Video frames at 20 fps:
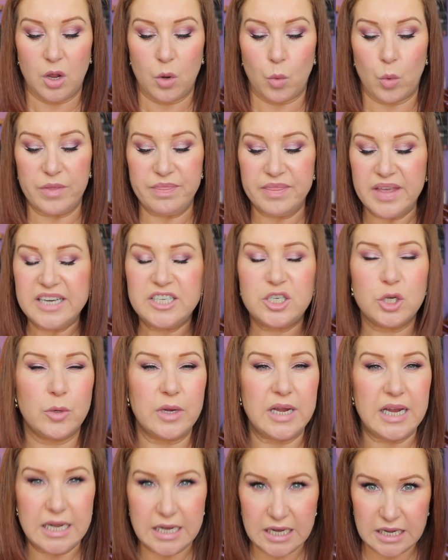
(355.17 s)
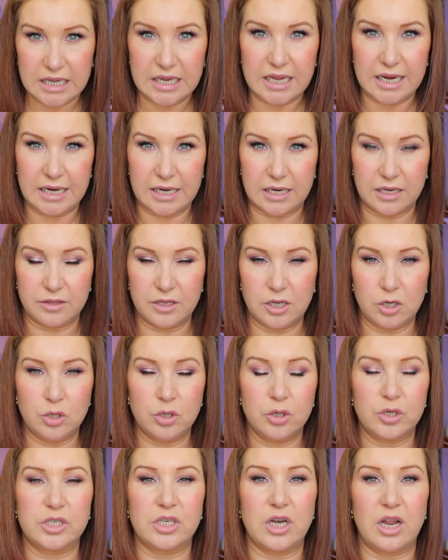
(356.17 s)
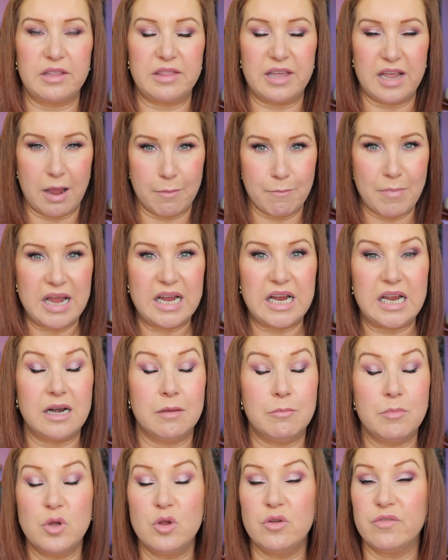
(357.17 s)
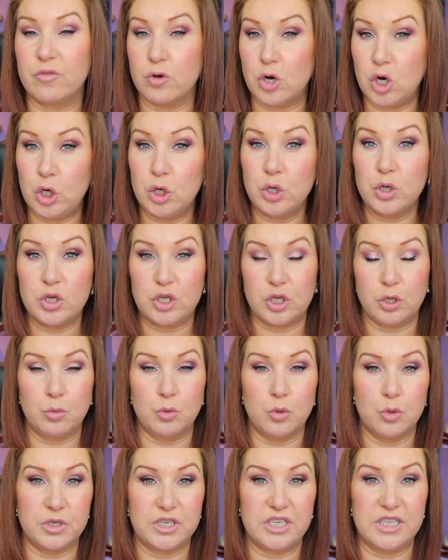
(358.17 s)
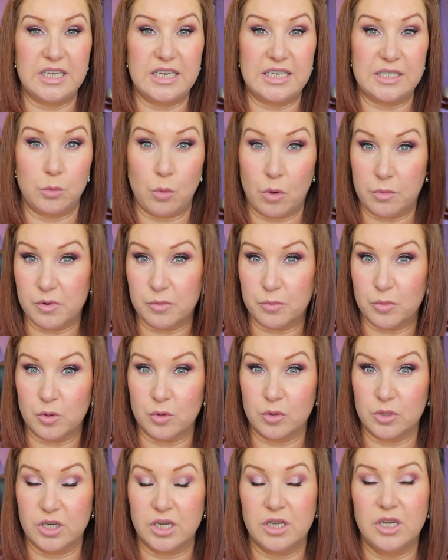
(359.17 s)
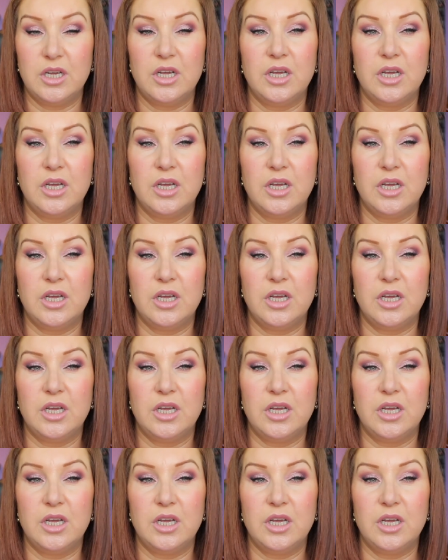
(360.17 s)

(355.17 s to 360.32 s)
When they do anything that looks like they are making a move or a look towards this wobble board,